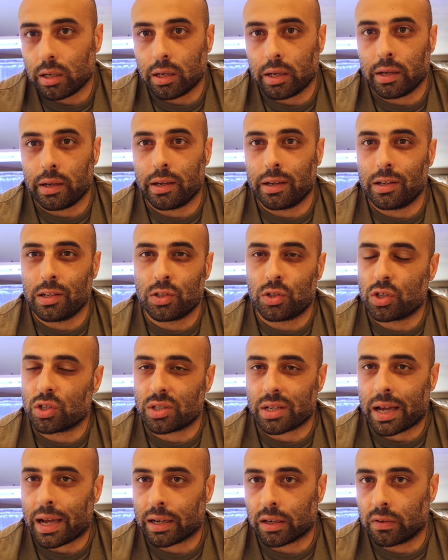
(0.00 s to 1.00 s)
is
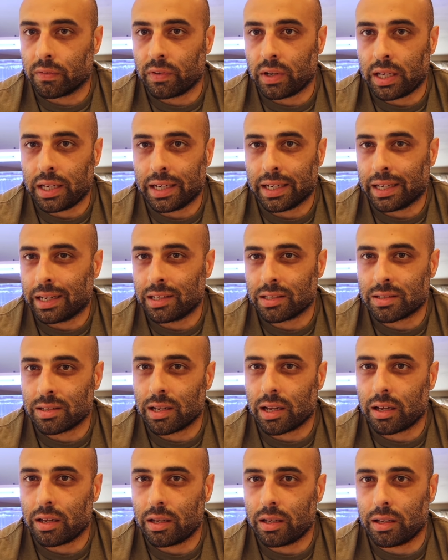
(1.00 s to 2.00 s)
just aggravating, and it's
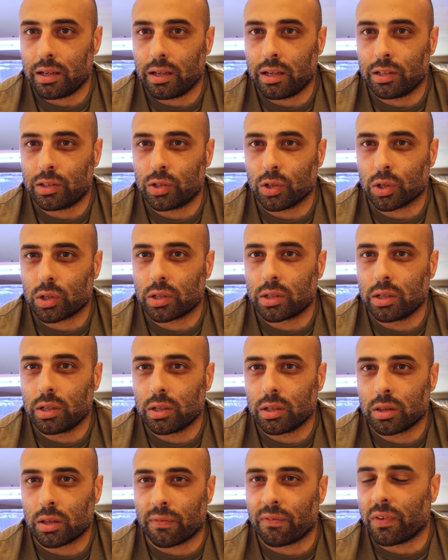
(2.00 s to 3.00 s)
not. It
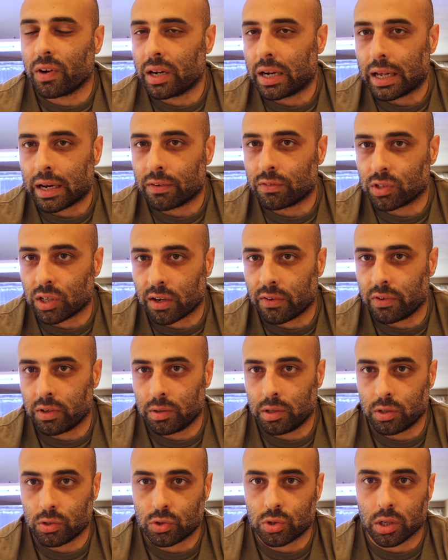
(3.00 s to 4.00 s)
took the fun out of
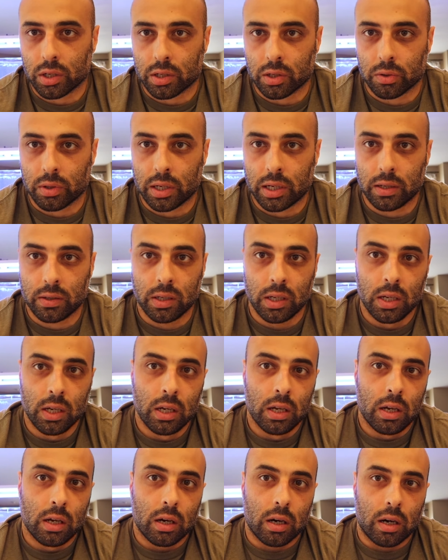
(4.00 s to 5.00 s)
driving the truck around.
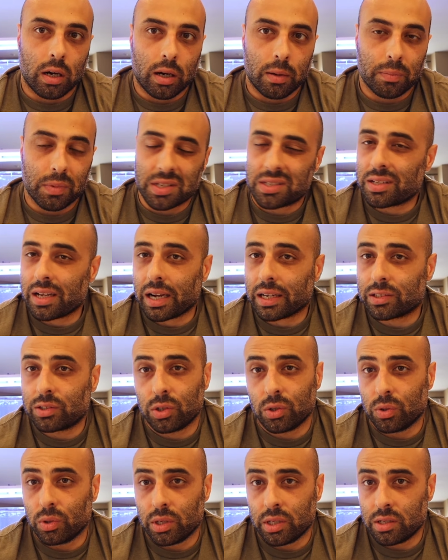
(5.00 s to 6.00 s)
The stock
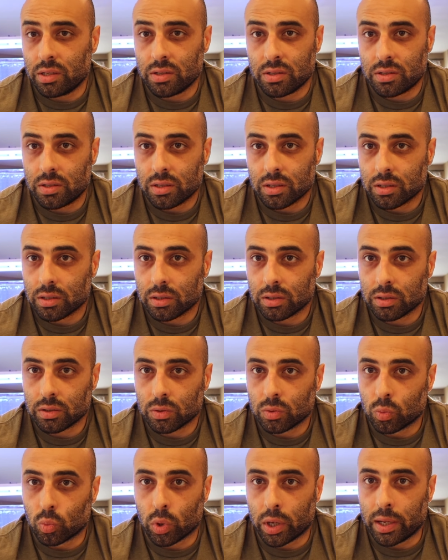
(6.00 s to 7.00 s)
tune is
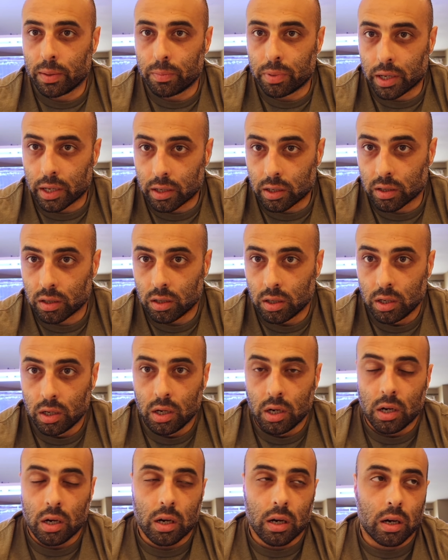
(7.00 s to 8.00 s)
way better,
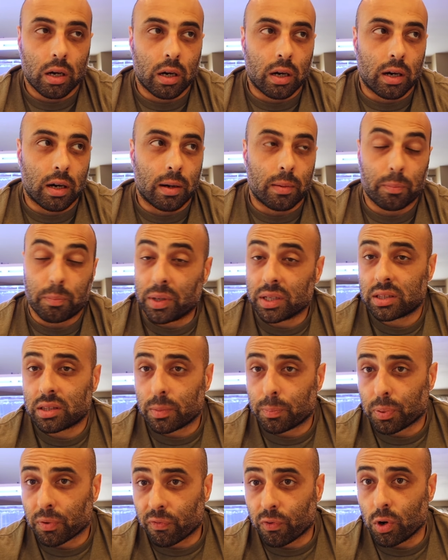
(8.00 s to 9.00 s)
but the
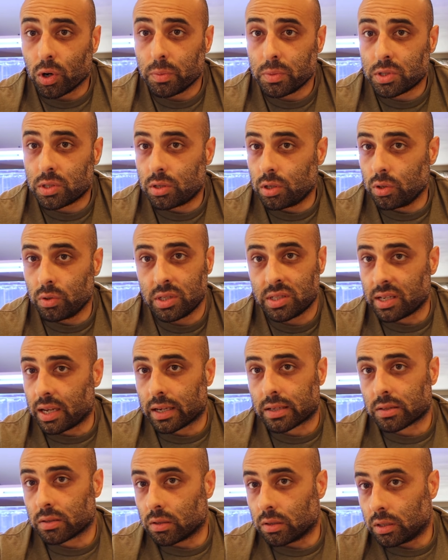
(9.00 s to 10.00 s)
performance tune is
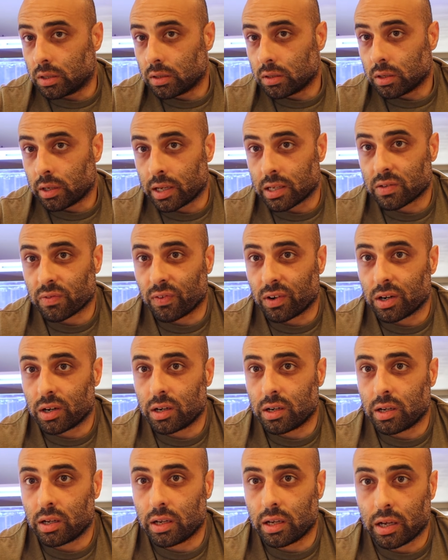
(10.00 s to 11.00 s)
excellent as
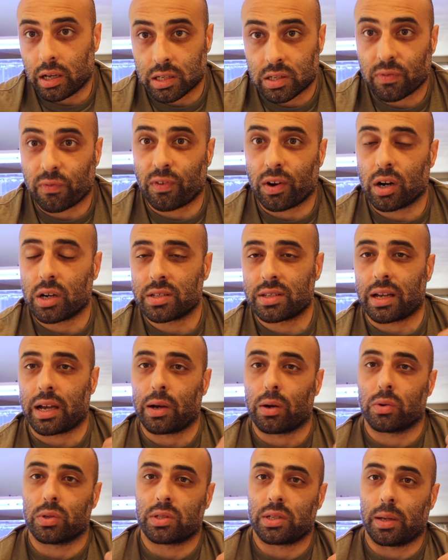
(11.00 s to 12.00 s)
far as
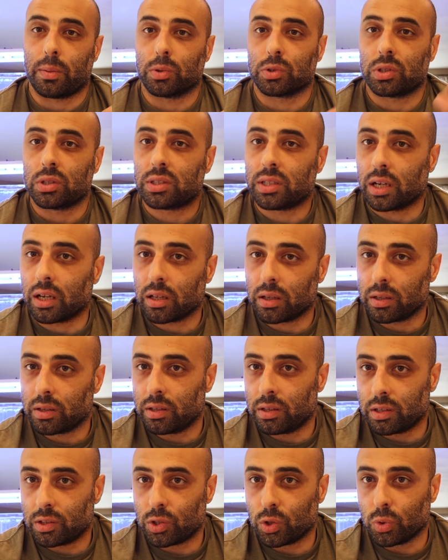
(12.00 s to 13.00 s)
I was able to tell
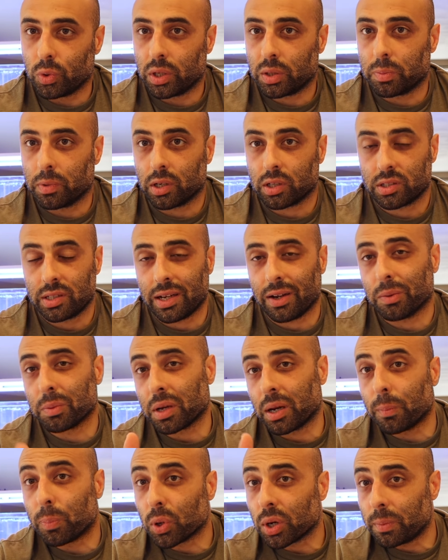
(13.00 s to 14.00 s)
the 2 week mark. Now I'm
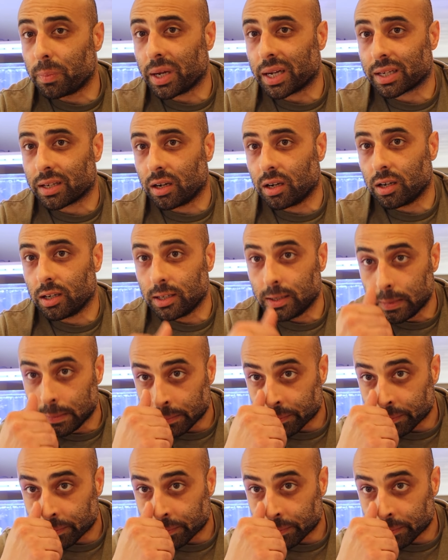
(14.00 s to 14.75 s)
going to put it back on